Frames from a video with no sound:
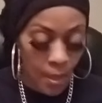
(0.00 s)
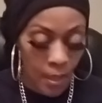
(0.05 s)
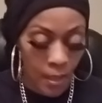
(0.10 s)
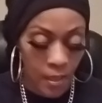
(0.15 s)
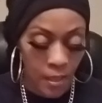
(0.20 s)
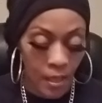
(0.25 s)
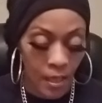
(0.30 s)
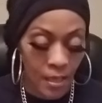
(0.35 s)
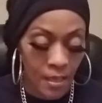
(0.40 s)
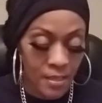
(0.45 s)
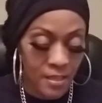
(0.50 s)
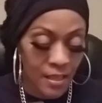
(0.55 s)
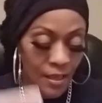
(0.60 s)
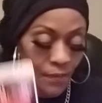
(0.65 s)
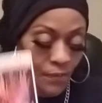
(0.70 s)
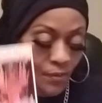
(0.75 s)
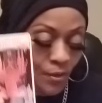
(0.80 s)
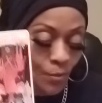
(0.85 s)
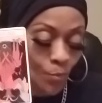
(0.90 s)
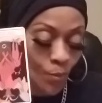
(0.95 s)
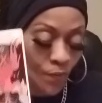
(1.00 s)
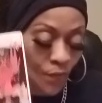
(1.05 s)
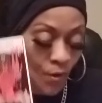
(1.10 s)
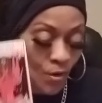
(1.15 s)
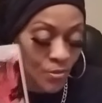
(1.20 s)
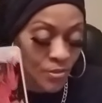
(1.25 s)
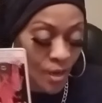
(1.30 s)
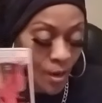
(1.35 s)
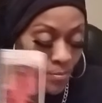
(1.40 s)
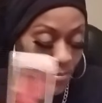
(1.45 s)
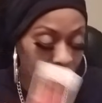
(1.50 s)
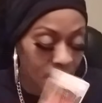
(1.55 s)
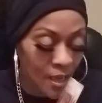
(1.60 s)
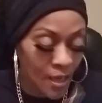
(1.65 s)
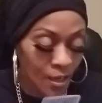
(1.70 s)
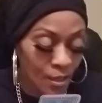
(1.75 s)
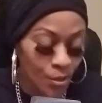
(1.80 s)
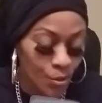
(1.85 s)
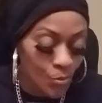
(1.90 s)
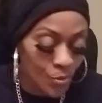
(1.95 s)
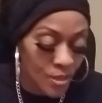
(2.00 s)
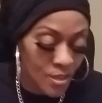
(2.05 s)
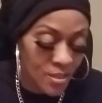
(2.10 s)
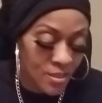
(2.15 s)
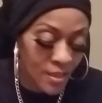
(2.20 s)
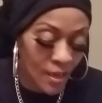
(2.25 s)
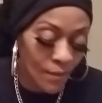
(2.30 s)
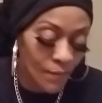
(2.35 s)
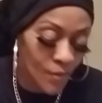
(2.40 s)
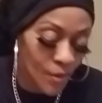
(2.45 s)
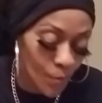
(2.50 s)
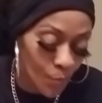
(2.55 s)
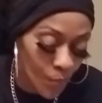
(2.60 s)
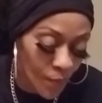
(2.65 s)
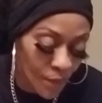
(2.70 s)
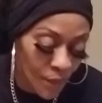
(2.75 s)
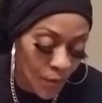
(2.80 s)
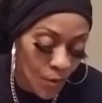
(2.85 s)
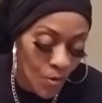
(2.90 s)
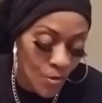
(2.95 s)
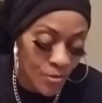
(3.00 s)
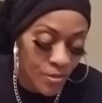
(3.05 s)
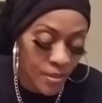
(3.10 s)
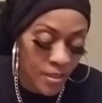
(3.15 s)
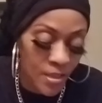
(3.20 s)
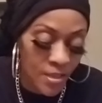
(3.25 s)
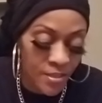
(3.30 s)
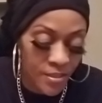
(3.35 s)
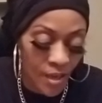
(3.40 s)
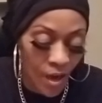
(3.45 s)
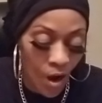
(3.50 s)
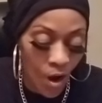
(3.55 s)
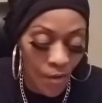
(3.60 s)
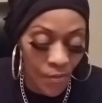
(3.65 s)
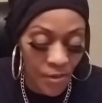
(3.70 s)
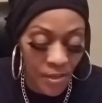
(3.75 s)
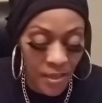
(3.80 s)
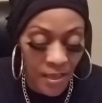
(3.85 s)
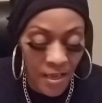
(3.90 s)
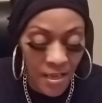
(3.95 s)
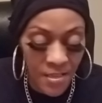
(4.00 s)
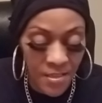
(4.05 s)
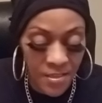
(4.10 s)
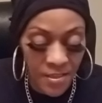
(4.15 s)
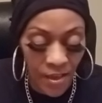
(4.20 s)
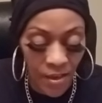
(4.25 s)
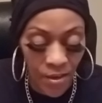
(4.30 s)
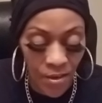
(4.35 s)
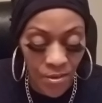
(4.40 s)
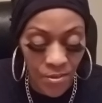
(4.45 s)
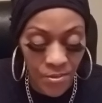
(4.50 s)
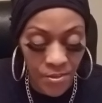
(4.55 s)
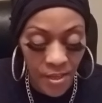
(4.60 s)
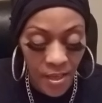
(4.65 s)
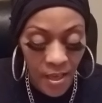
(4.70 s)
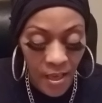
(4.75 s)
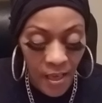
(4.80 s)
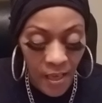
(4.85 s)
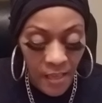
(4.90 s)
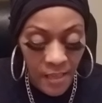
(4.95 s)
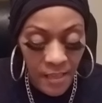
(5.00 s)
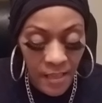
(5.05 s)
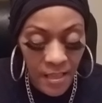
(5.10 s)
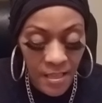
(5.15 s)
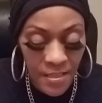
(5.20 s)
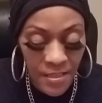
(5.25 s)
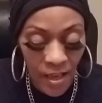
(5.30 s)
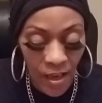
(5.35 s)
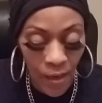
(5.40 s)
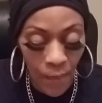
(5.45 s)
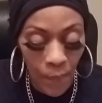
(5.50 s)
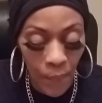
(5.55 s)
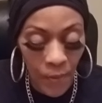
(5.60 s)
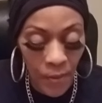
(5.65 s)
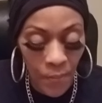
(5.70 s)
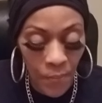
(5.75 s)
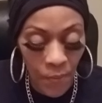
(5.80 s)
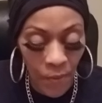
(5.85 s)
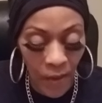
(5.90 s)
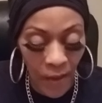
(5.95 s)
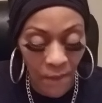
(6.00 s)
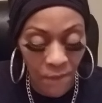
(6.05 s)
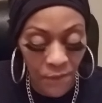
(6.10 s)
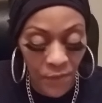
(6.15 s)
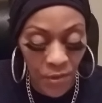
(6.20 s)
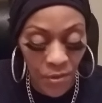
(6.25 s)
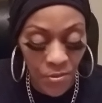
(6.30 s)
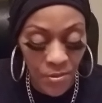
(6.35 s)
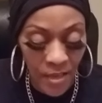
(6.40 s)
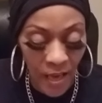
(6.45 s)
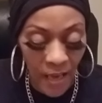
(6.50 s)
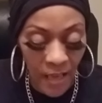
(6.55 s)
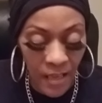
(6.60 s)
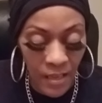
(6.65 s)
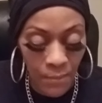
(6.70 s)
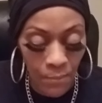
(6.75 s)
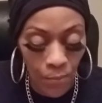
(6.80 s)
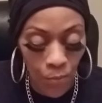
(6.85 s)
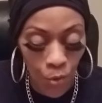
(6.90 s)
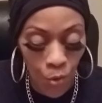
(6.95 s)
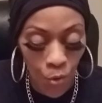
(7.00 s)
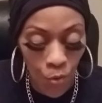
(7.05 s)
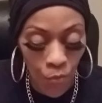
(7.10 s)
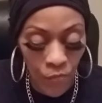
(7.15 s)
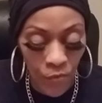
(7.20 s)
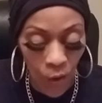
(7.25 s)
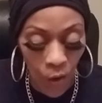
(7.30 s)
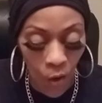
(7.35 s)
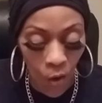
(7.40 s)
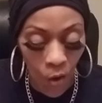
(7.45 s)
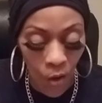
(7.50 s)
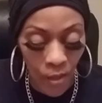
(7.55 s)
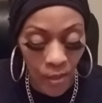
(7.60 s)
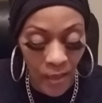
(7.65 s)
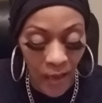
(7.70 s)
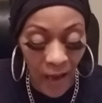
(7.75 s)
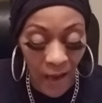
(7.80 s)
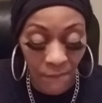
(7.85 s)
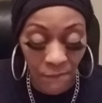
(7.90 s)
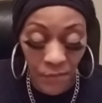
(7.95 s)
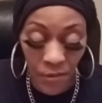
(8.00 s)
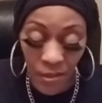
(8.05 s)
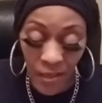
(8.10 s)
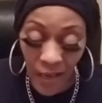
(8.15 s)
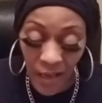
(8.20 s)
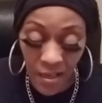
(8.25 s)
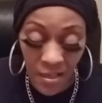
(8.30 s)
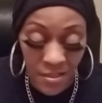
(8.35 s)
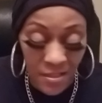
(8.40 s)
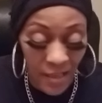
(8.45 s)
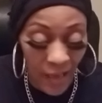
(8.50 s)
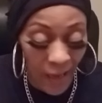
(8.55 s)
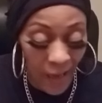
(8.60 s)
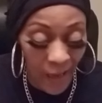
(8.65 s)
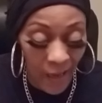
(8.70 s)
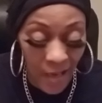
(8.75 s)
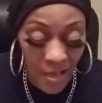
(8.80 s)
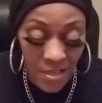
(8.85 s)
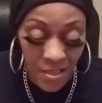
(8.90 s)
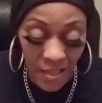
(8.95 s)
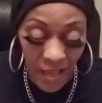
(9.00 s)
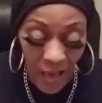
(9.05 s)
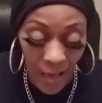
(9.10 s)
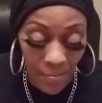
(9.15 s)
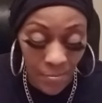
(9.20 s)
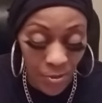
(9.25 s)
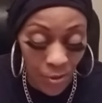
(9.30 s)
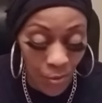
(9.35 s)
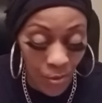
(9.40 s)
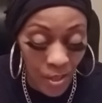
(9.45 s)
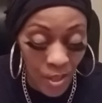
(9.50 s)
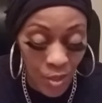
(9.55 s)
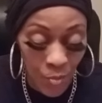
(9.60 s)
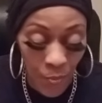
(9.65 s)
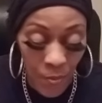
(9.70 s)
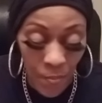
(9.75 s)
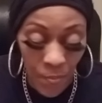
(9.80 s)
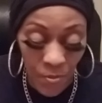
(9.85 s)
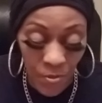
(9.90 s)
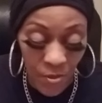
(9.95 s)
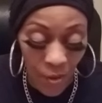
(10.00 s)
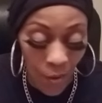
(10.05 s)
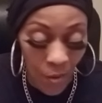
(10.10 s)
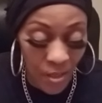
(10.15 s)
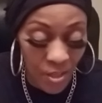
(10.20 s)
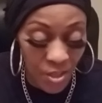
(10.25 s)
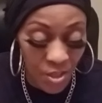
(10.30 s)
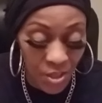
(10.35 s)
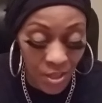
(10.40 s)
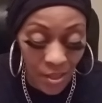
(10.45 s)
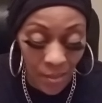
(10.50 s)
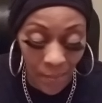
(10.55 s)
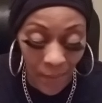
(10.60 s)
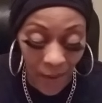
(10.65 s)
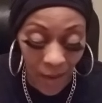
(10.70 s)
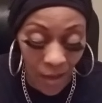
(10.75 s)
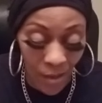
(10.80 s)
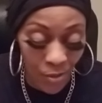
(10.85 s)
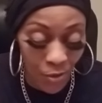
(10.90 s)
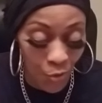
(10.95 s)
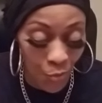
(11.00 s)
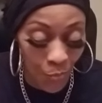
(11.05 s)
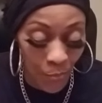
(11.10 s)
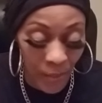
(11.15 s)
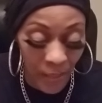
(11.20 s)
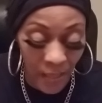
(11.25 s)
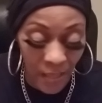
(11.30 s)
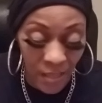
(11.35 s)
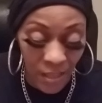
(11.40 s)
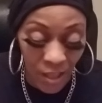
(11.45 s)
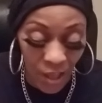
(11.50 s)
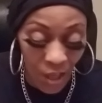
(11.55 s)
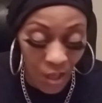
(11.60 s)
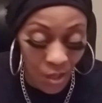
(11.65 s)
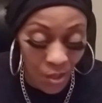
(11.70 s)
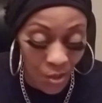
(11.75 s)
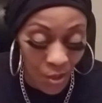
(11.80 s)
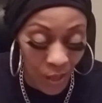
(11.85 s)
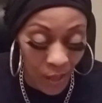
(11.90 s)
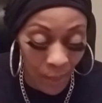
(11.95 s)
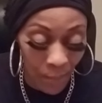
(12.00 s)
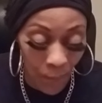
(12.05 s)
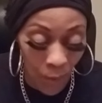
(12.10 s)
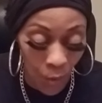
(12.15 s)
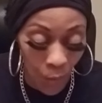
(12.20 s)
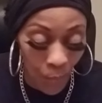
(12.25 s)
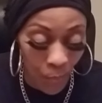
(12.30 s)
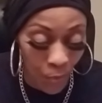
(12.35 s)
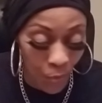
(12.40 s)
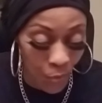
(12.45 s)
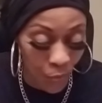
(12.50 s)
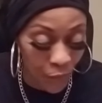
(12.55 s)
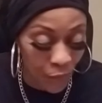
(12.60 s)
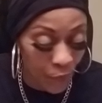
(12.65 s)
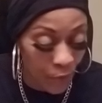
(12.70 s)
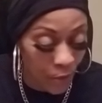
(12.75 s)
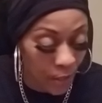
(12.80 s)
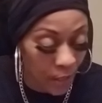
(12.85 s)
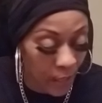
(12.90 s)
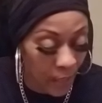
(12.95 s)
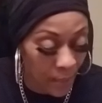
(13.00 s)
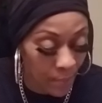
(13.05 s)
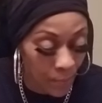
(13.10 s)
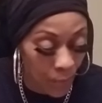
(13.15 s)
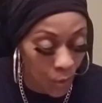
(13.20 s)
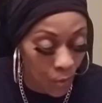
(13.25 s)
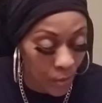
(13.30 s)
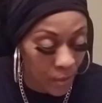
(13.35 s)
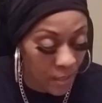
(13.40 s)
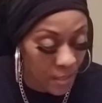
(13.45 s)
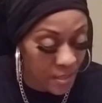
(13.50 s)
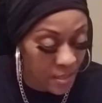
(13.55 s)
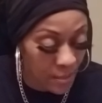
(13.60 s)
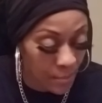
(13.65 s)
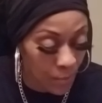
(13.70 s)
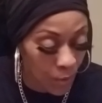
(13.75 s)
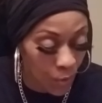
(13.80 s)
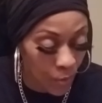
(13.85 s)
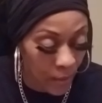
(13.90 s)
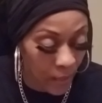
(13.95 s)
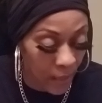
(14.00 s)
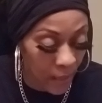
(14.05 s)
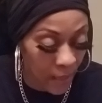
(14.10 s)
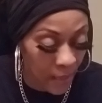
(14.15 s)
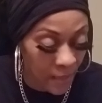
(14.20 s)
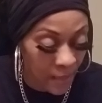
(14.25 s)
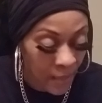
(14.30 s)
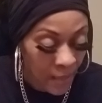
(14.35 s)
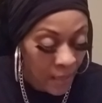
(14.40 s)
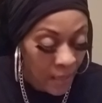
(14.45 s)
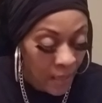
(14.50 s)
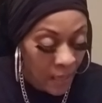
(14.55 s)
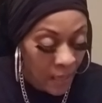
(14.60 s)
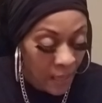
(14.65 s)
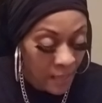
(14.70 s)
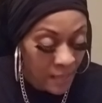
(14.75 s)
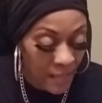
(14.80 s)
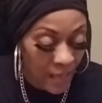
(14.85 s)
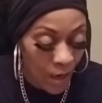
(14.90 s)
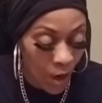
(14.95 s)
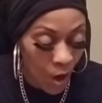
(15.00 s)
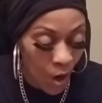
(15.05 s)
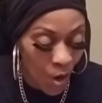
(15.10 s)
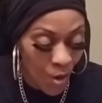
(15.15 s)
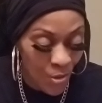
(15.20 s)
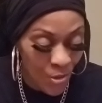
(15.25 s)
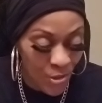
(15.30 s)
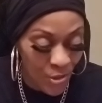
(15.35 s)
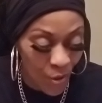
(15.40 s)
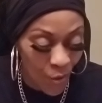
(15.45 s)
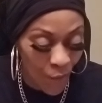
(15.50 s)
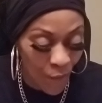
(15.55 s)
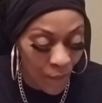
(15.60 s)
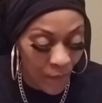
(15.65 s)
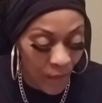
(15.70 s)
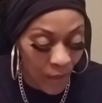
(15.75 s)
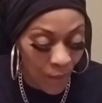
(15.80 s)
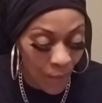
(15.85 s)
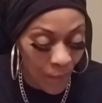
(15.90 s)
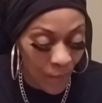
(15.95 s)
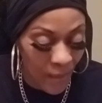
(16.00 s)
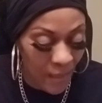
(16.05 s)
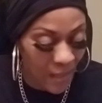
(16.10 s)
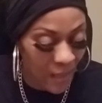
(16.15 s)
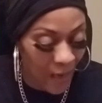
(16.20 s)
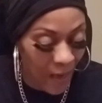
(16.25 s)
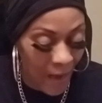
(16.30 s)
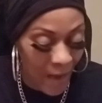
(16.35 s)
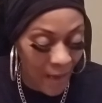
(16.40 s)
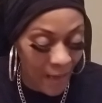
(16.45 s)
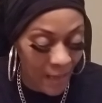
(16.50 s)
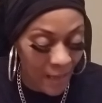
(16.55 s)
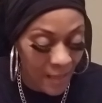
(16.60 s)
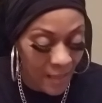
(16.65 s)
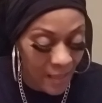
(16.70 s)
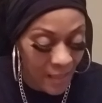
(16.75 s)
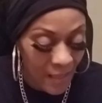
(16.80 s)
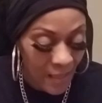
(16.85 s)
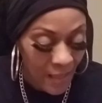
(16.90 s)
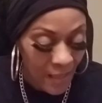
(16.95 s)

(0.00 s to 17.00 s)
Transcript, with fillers: Yeah, the devil in reverse. I'm telling you, this devil in reverse is are the naysayers. These are the people that feels like he moved on. I feel like it's an age gap. So these people talking shit about you being younger and more beautiful and more this and more that. They're also very like,